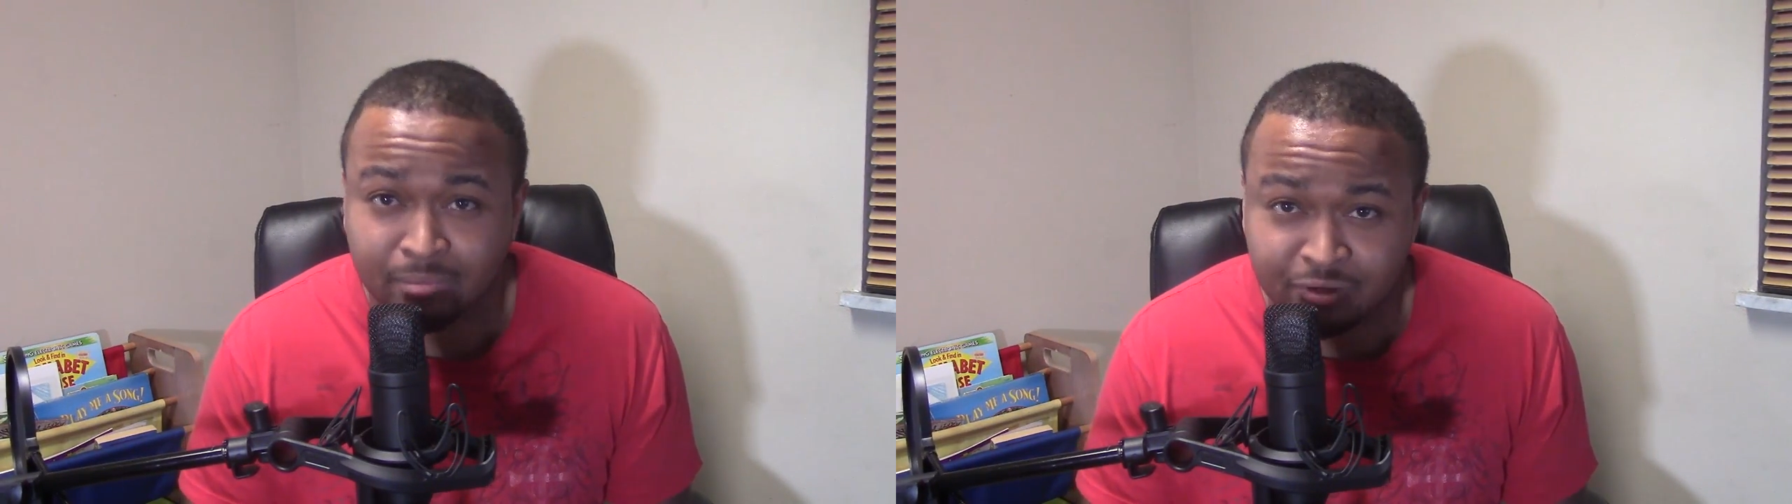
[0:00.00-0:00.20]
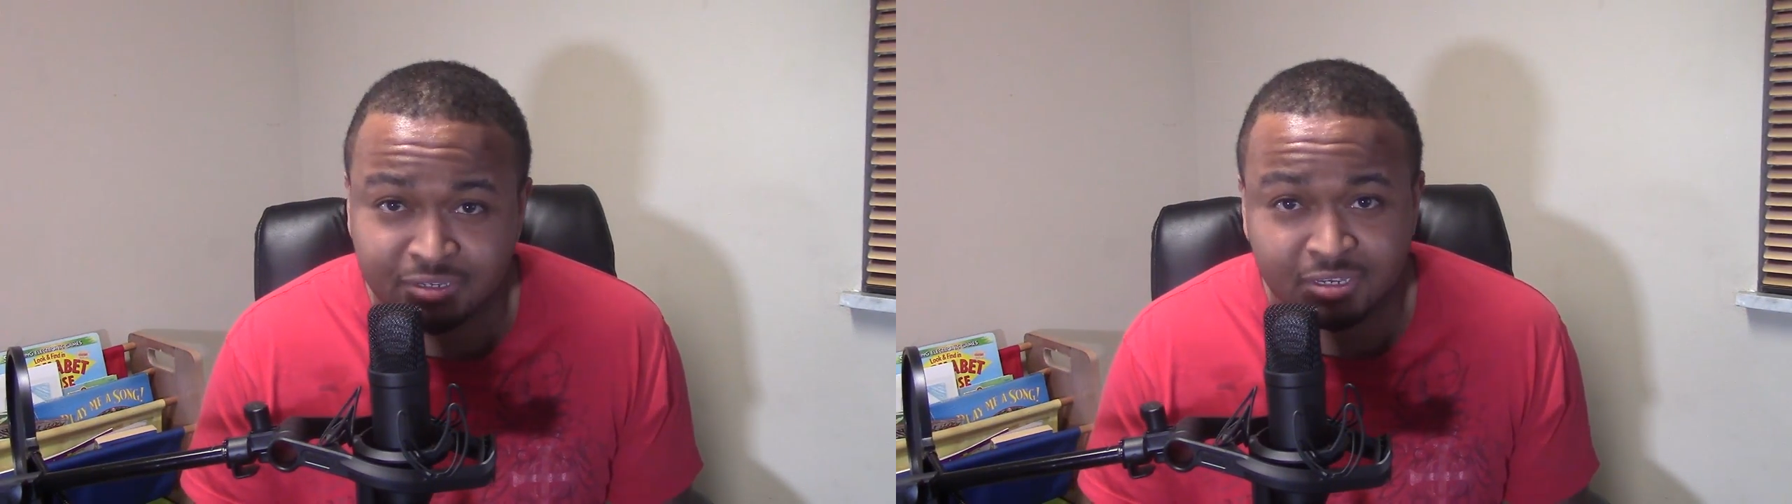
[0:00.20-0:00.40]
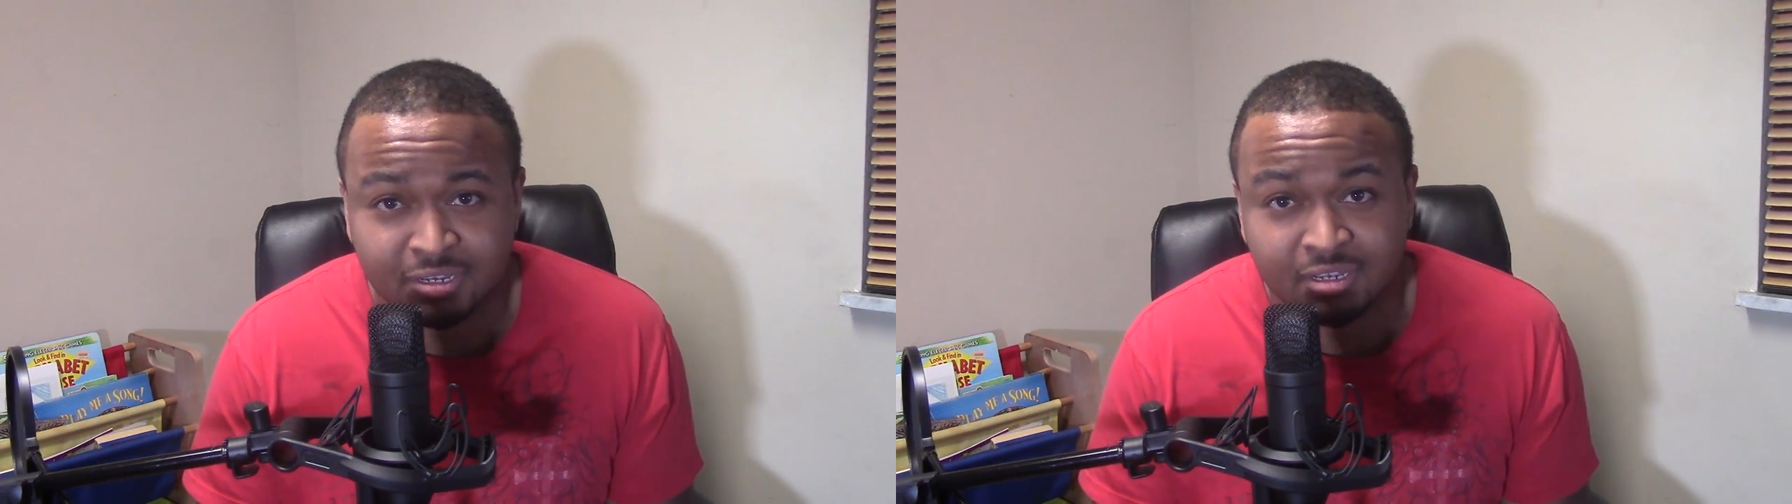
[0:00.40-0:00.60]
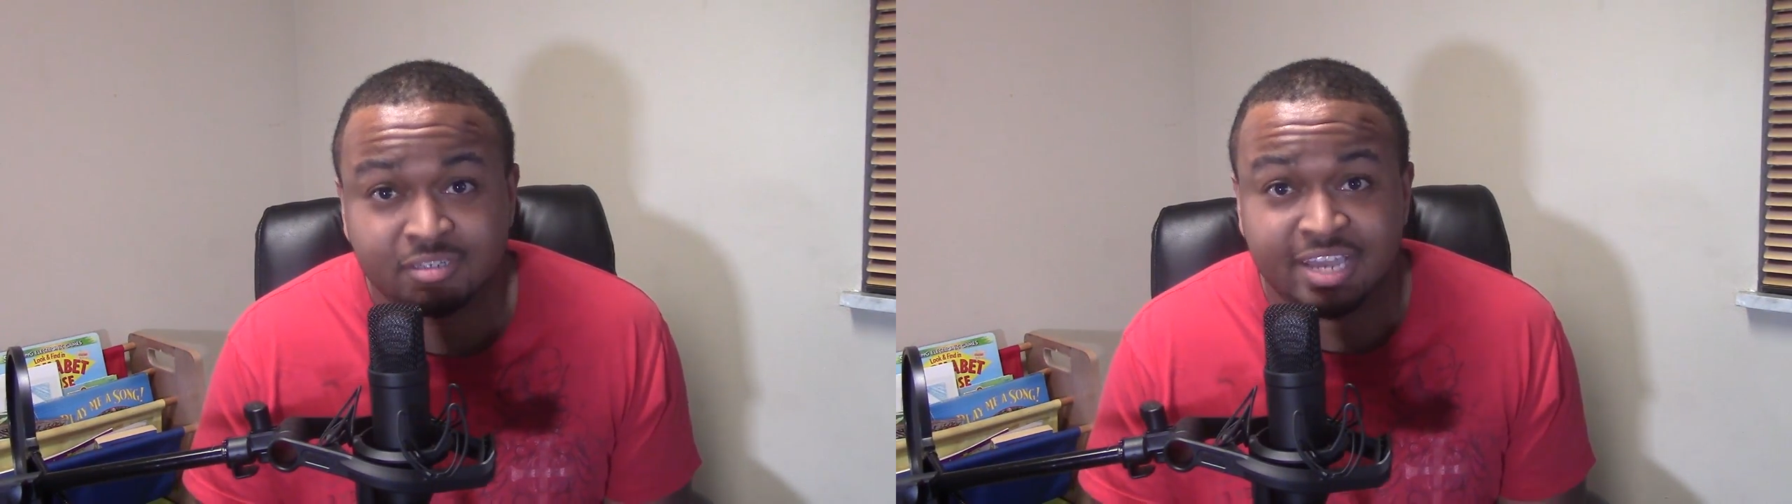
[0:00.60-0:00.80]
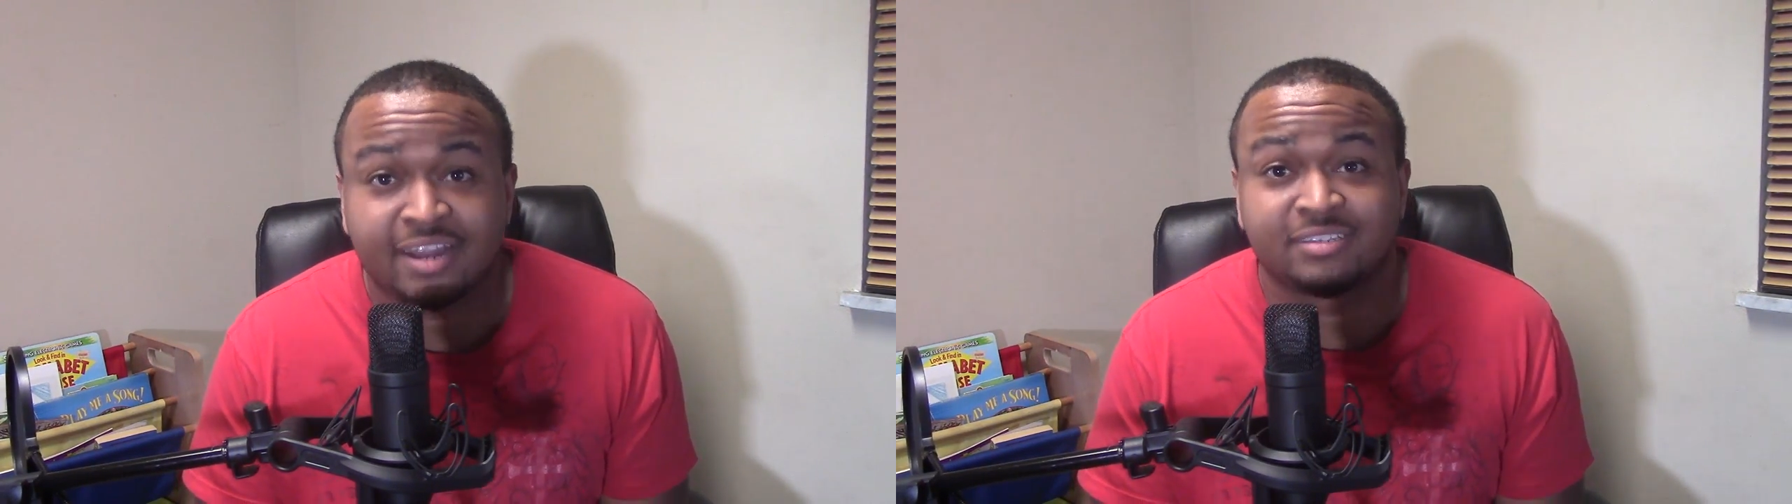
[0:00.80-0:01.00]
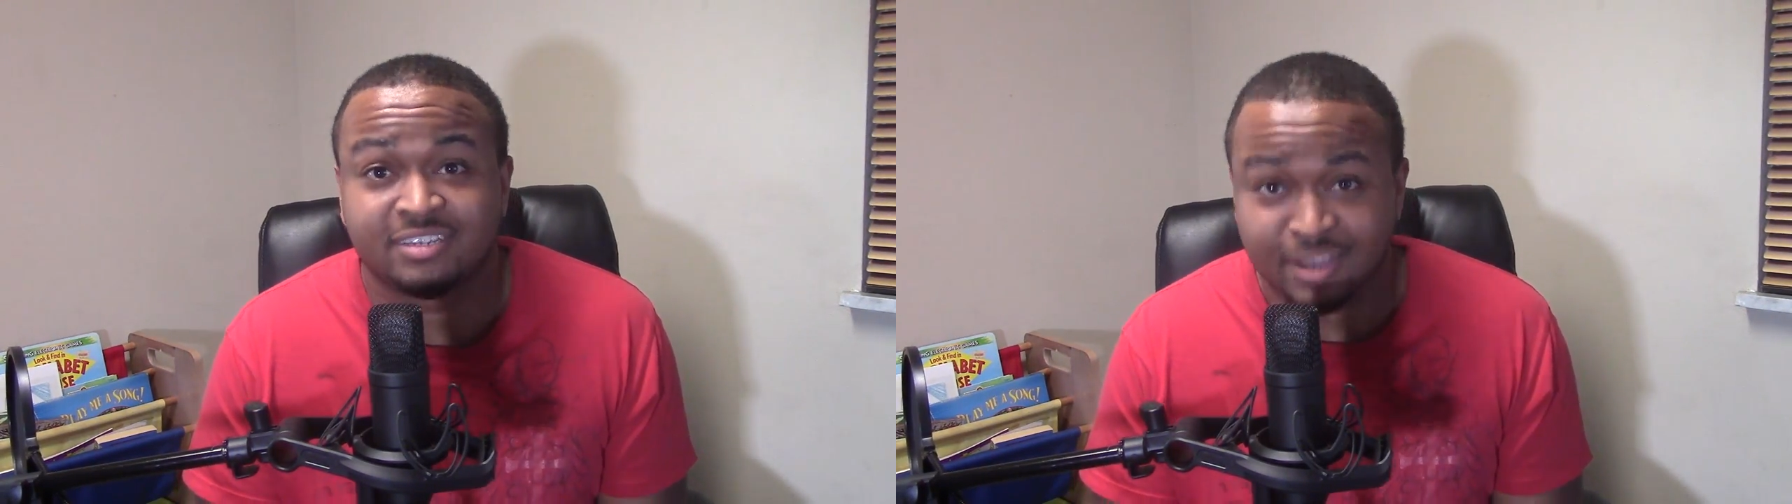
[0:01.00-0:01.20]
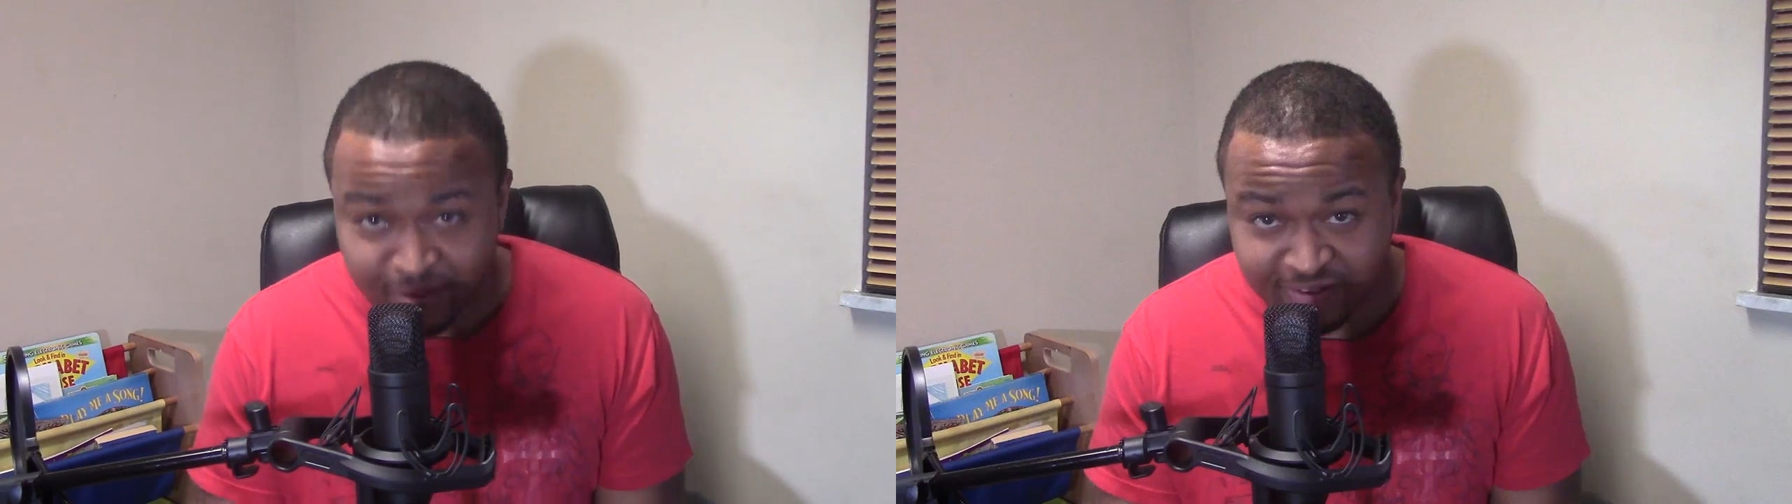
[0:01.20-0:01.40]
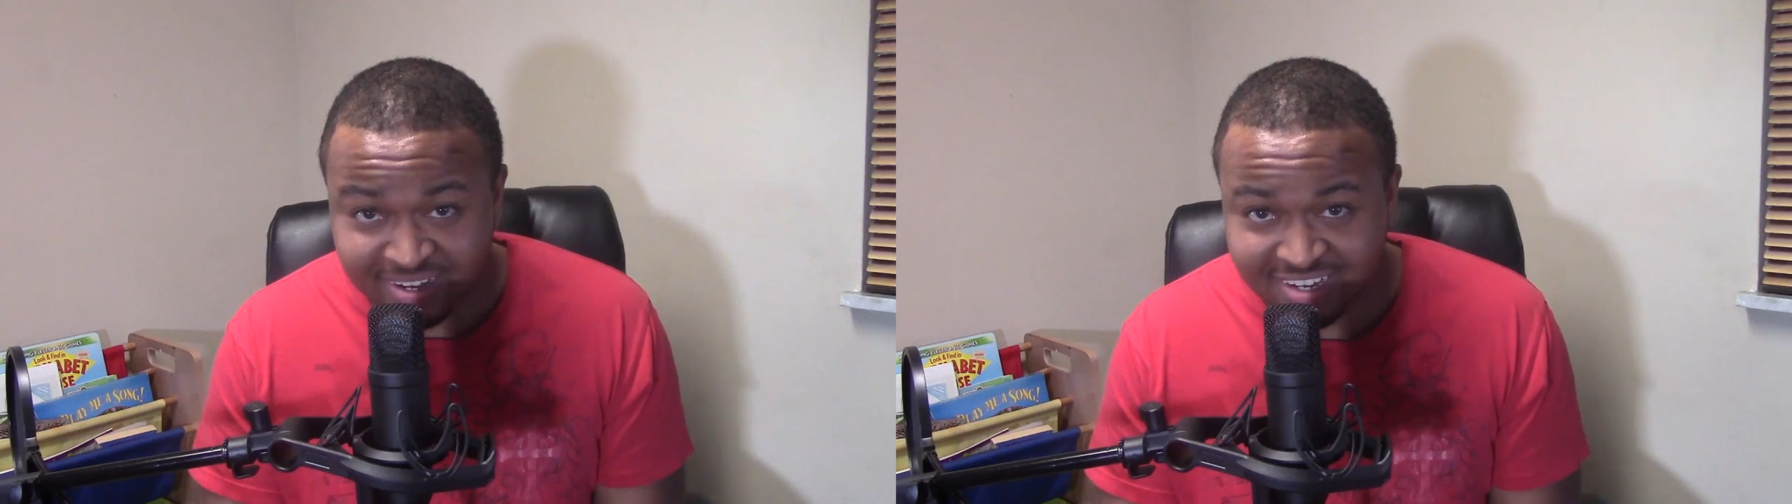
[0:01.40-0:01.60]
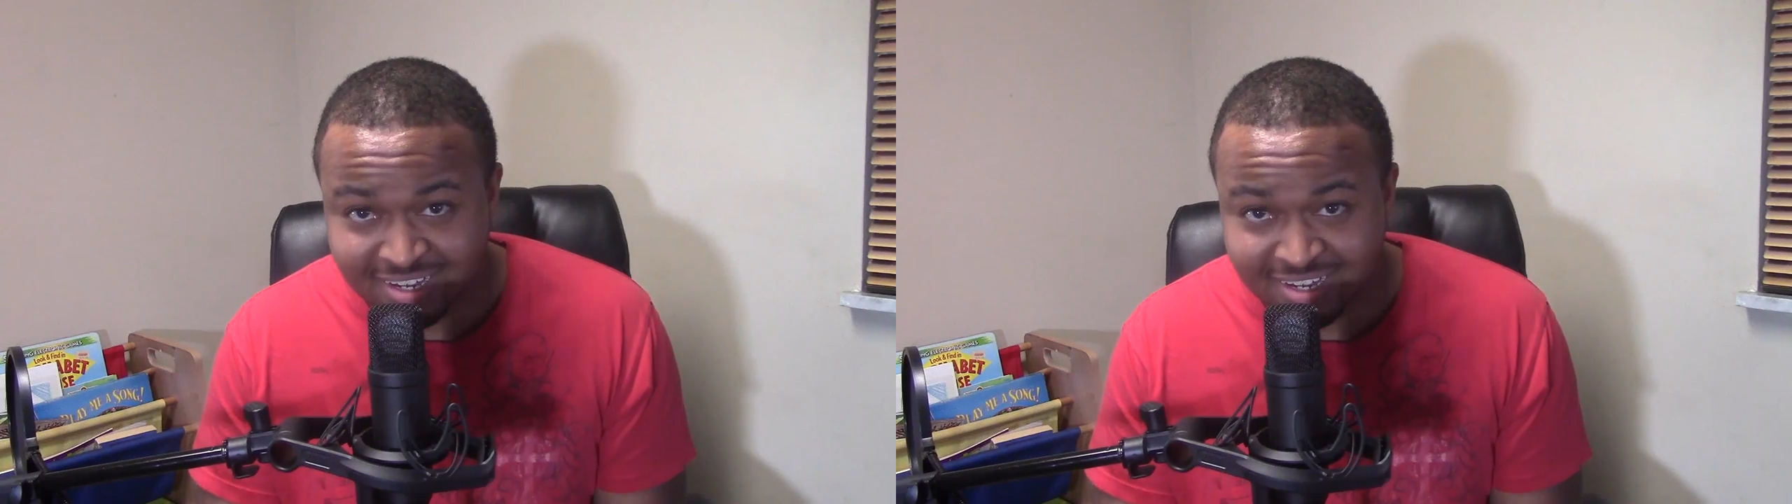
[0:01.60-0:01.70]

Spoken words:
music. Shout out to y'all.